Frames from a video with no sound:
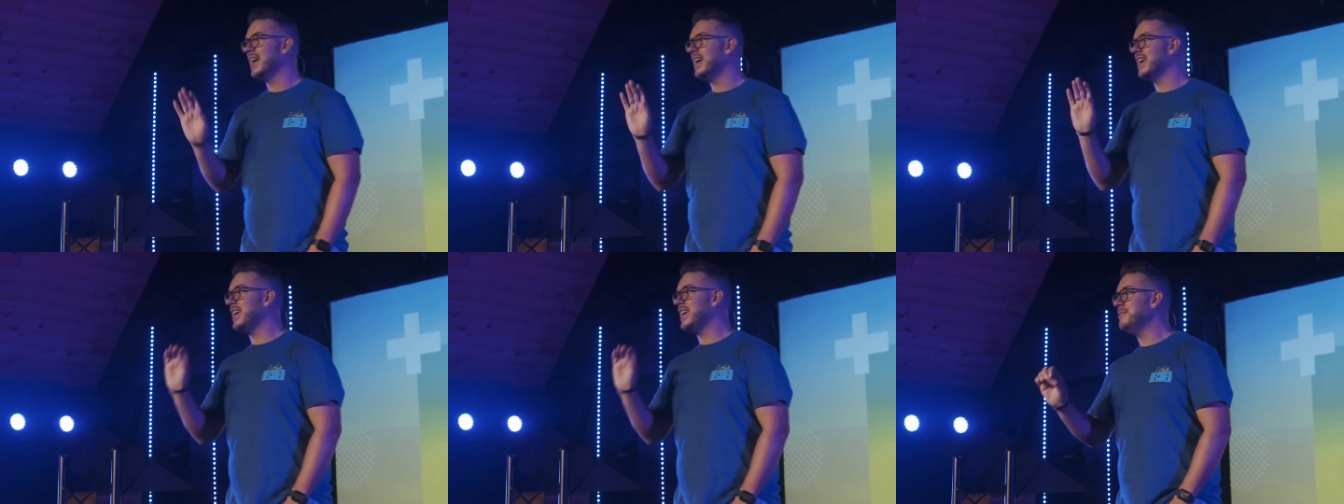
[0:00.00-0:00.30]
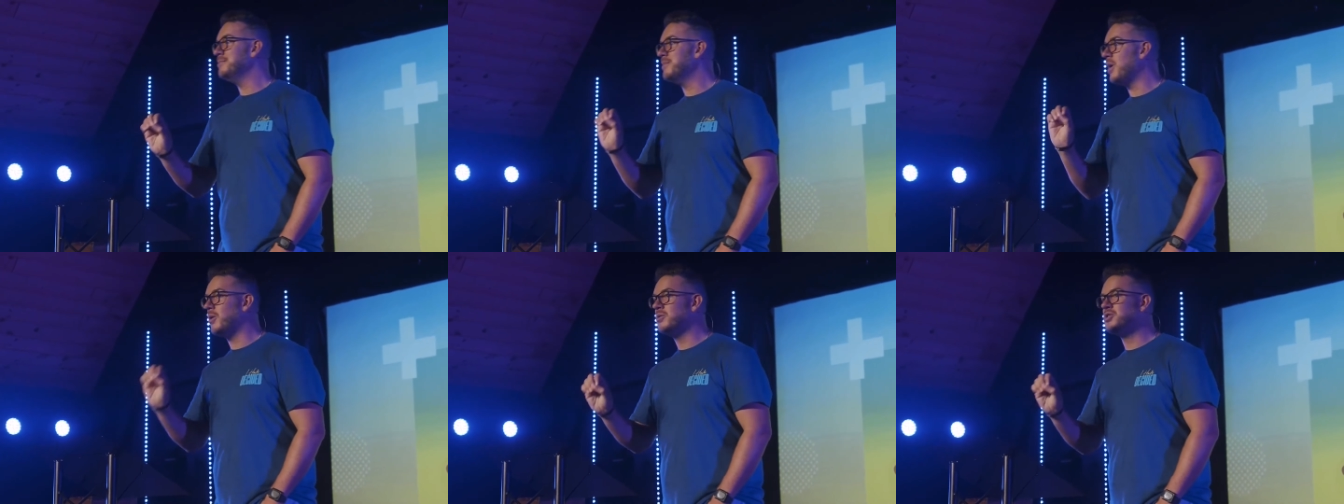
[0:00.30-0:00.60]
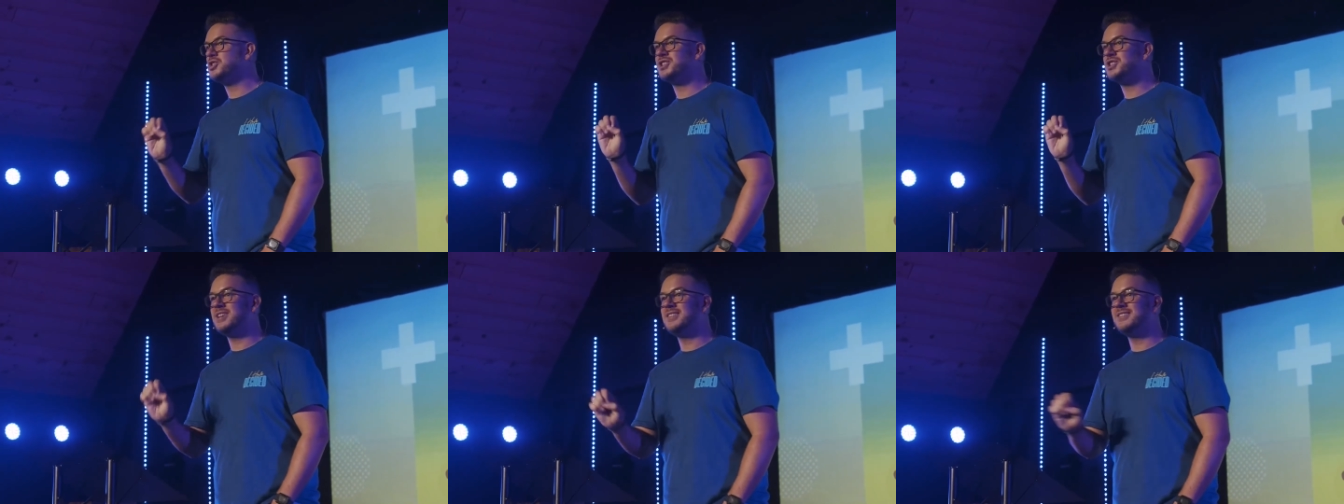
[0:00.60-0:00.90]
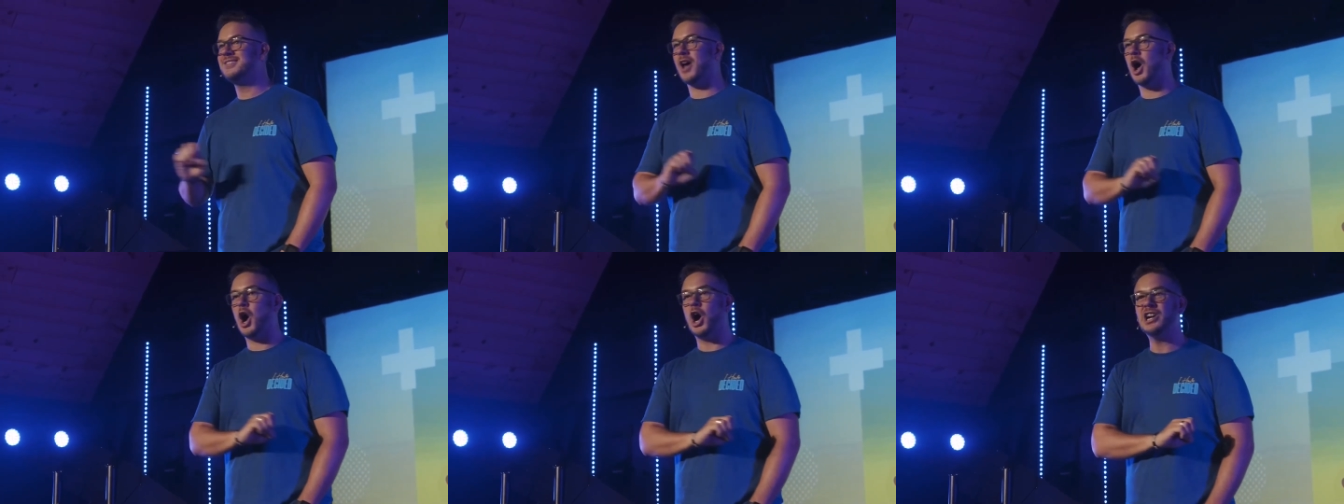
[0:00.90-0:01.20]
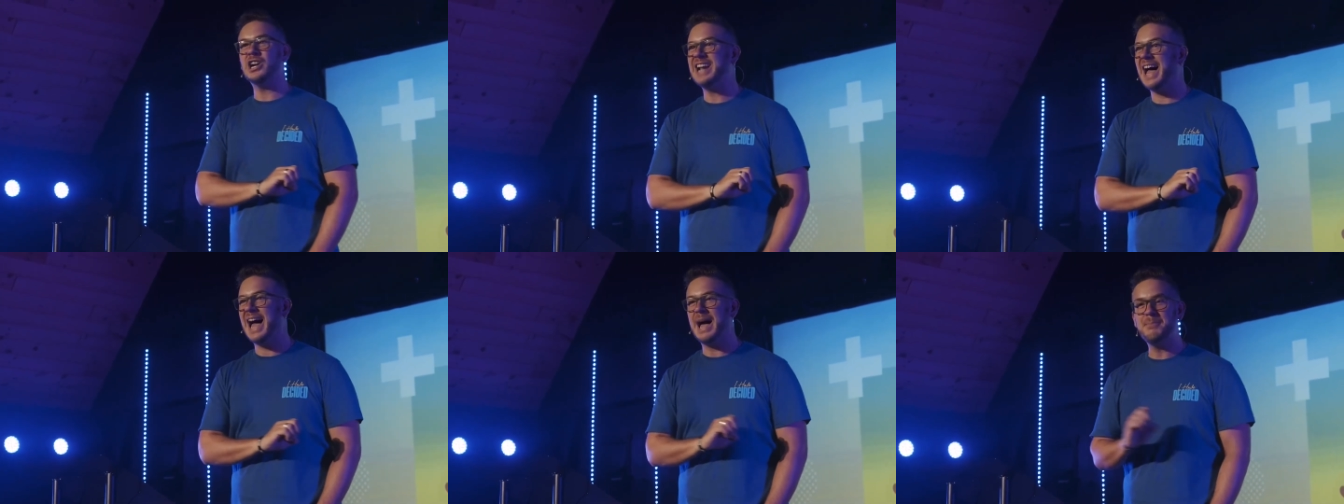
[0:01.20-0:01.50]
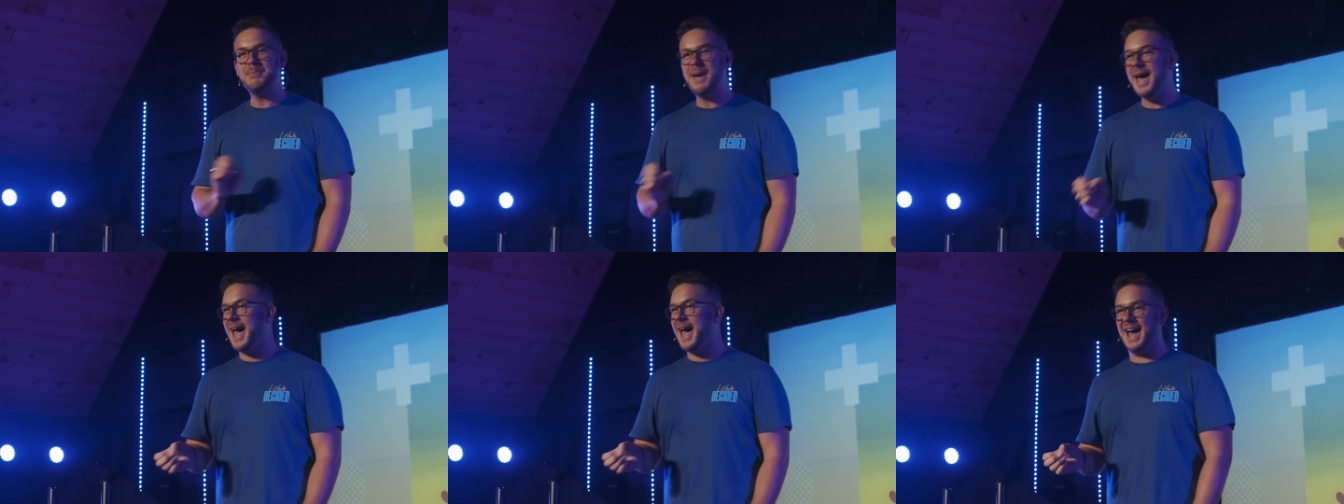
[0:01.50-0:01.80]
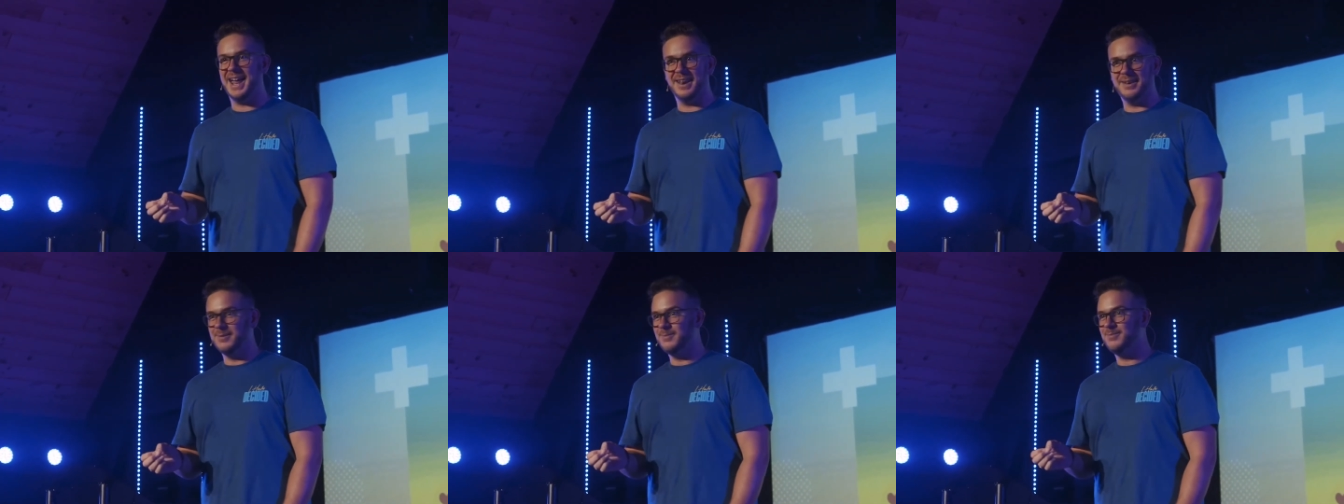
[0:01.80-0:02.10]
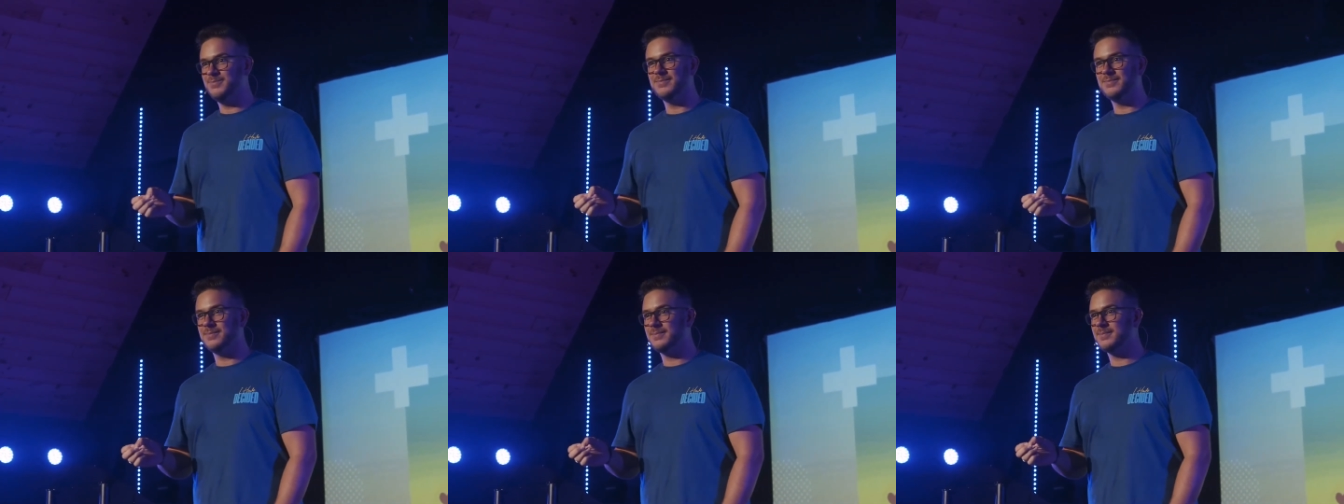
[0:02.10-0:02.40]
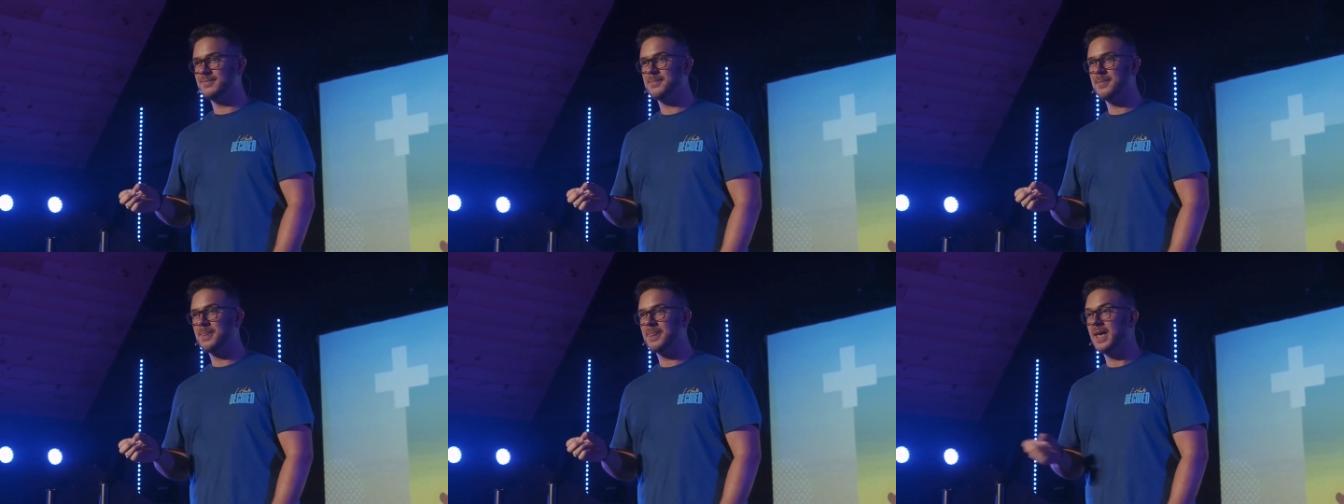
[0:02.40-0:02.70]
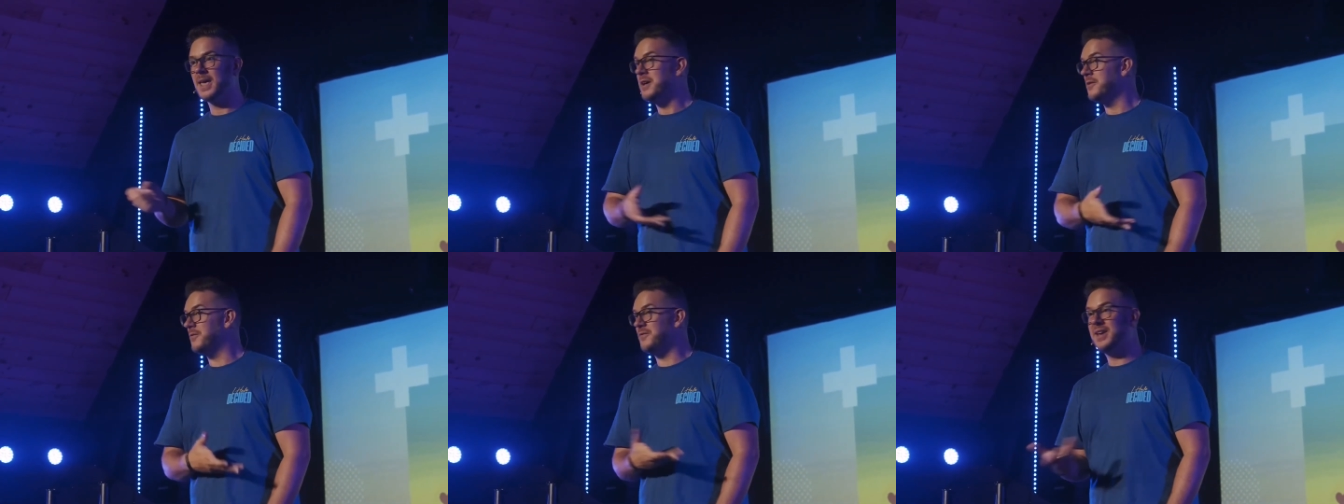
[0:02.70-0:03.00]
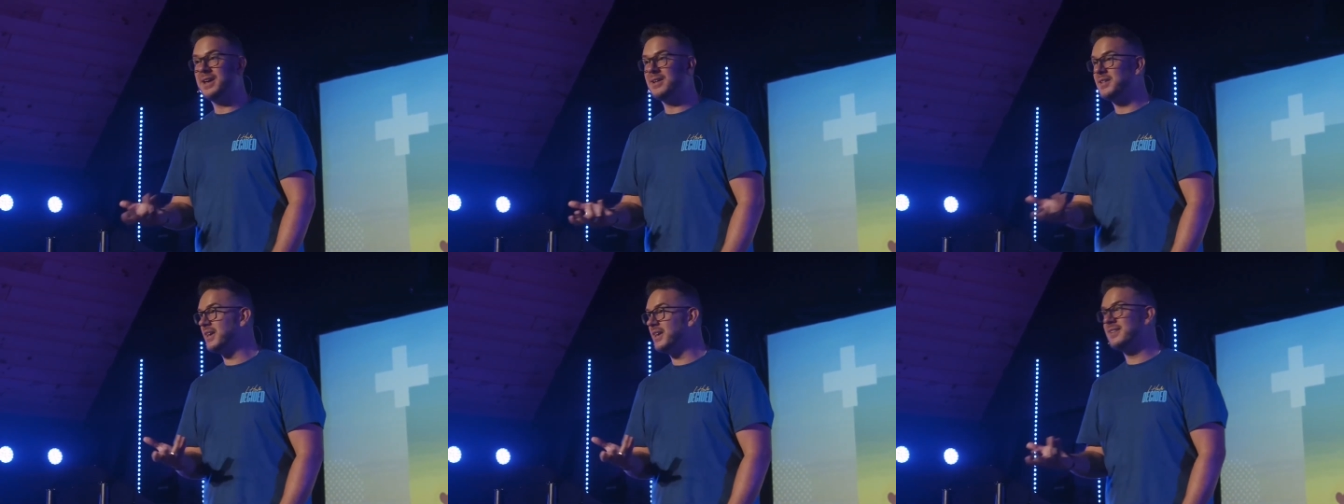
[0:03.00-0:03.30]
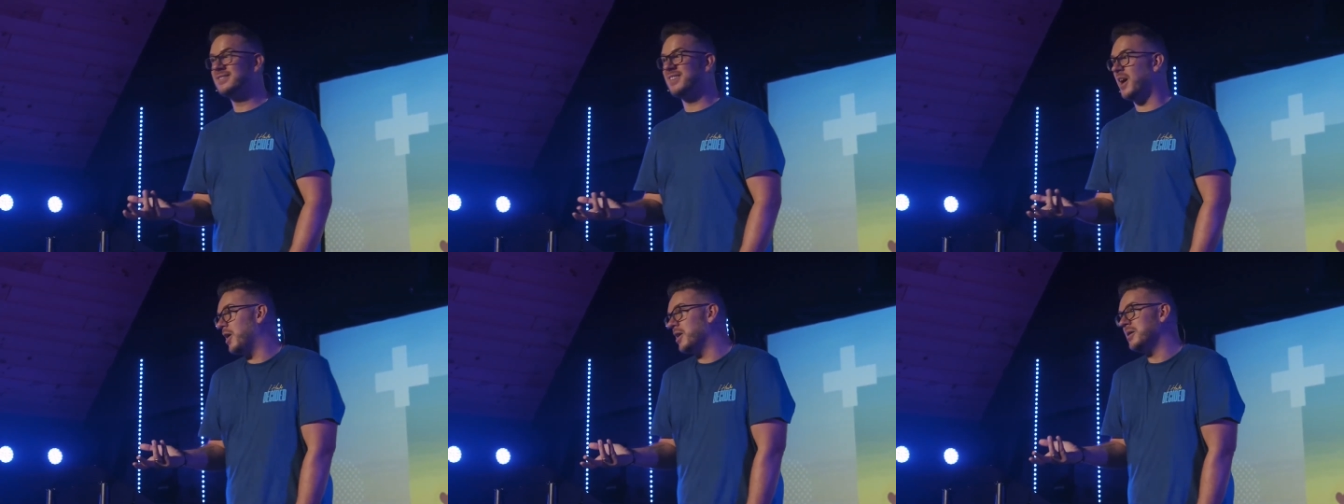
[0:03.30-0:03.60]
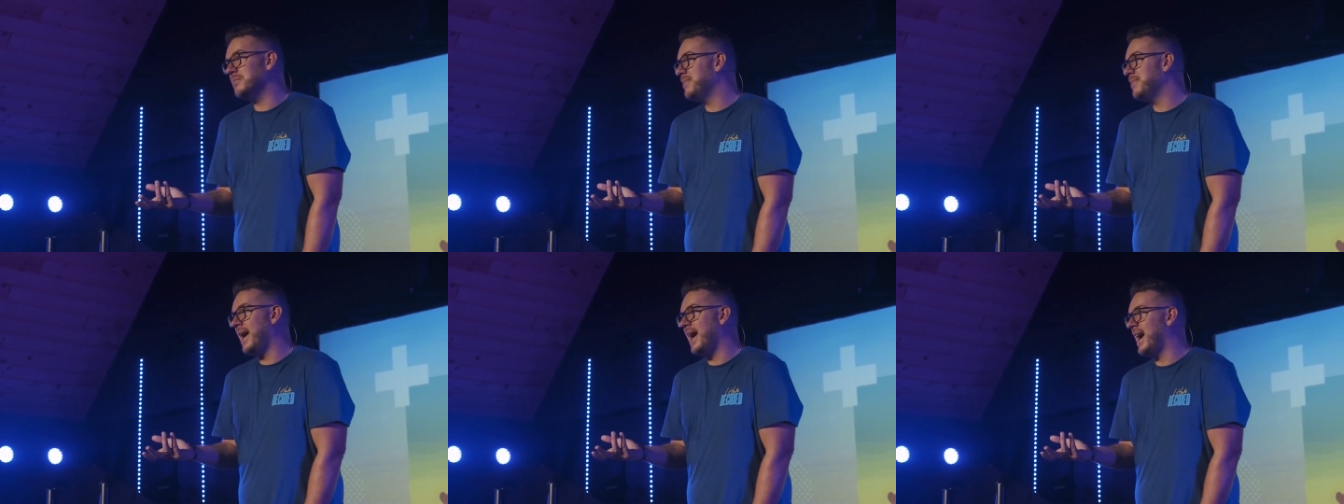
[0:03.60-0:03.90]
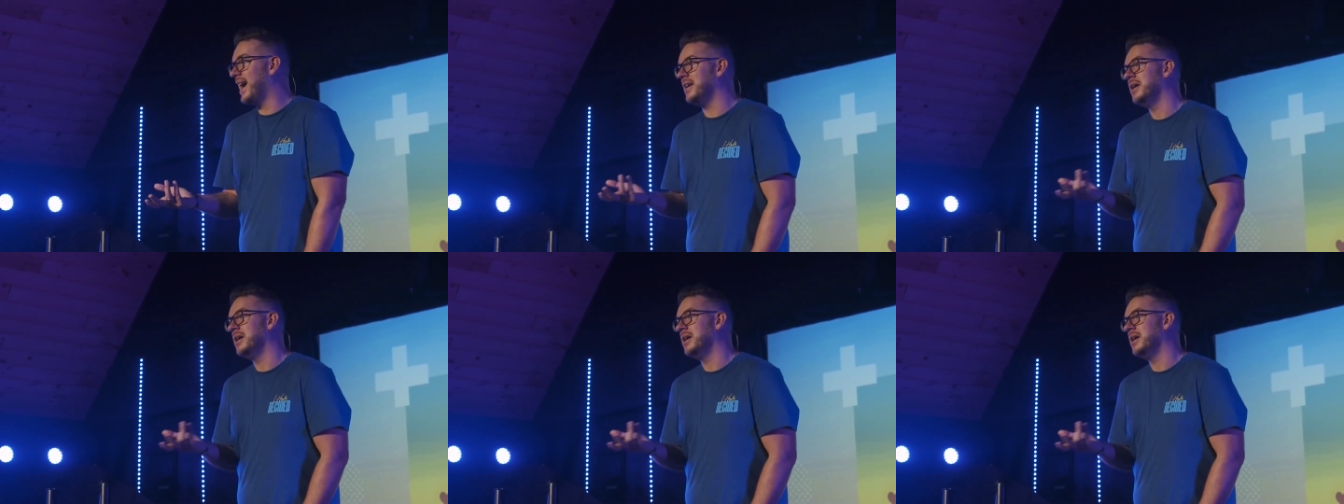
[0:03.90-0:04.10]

Emotions are not bad. Feelings aren't bad.